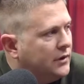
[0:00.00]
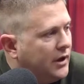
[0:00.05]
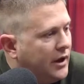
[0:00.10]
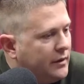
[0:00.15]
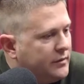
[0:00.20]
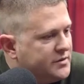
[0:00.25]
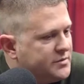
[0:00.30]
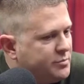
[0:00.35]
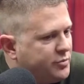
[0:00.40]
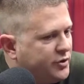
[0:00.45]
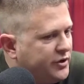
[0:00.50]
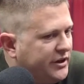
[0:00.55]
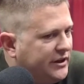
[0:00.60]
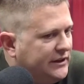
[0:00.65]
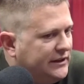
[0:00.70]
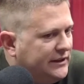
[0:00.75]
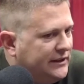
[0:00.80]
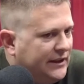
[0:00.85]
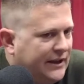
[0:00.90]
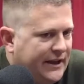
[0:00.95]
I was pretty
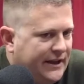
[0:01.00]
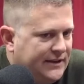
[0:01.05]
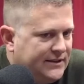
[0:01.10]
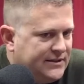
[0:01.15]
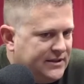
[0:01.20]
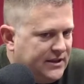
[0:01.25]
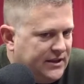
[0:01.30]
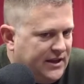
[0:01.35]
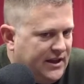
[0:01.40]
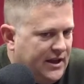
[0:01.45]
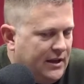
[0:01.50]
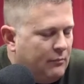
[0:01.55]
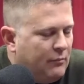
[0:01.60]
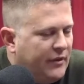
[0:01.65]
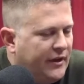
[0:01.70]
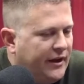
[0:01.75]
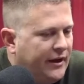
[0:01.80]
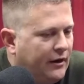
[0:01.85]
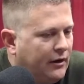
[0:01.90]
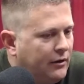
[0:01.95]
late to the game
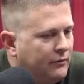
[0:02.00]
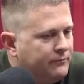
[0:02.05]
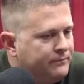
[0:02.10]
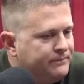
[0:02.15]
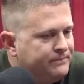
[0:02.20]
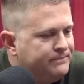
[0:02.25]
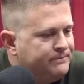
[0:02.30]
there.